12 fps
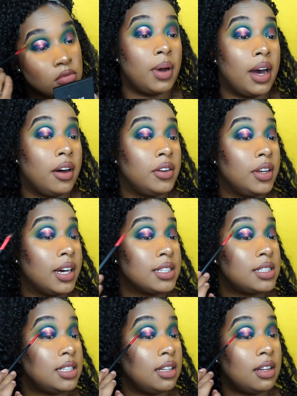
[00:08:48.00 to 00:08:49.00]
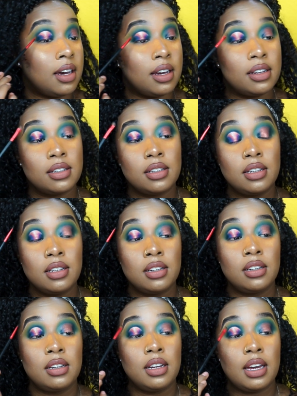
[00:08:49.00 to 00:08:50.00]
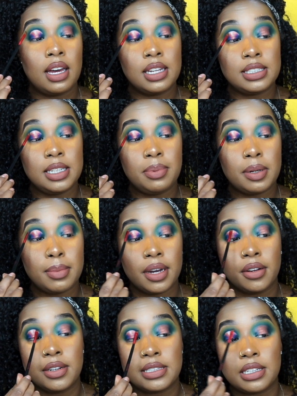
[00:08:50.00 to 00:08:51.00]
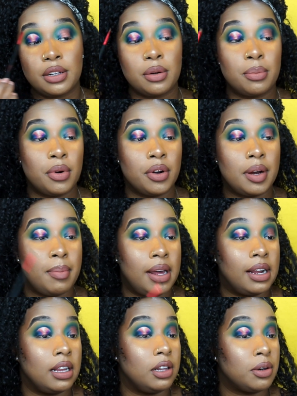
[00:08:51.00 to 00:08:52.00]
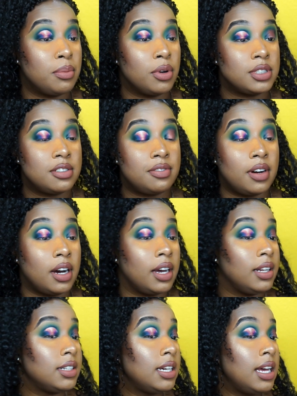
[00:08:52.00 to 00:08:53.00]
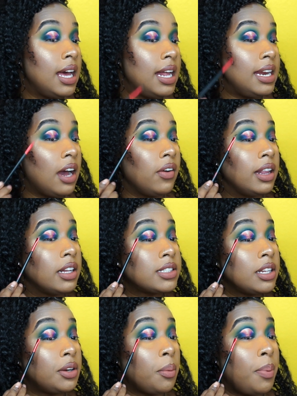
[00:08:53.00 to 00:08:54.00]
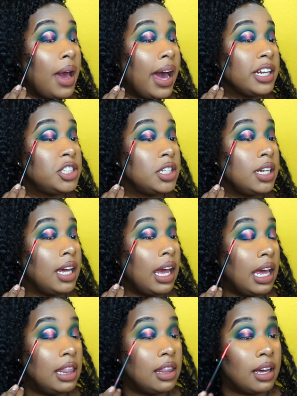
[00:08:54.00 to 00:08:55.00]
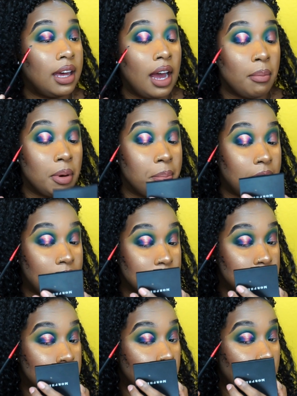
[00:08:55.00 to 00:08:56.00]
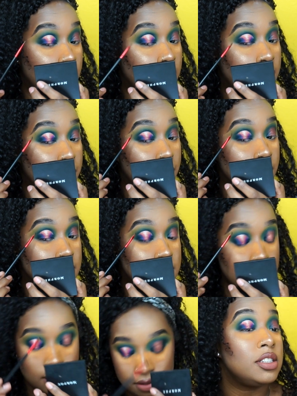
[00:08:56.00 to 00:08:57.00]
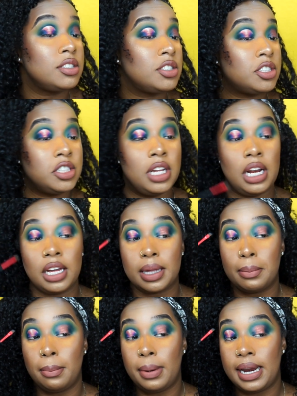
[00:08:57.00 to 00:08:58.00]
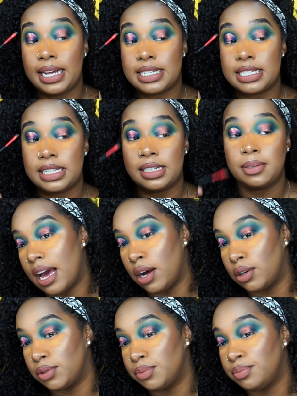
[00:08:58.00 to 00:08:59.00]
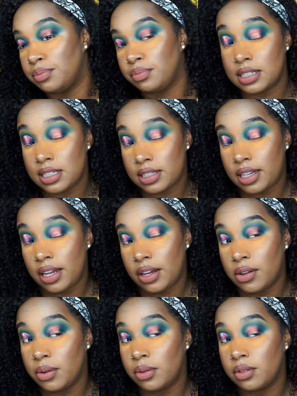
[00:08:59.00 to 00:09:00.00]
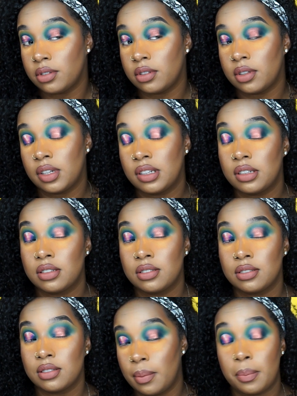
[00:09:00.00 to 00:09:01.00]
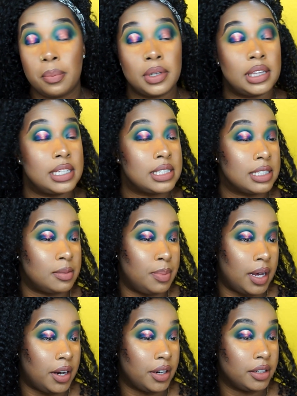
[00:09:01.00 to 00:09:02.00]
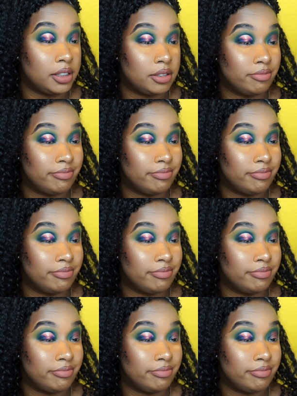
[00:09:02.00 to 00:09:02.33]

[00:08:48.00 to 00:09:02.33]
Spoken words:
Wow, do you guys see that? It deepened my crease a little more and made it a little more defined. Now, it looks a little patchy in the camera, but I swear in person, she looking blended. Now, this is cute, but this is better.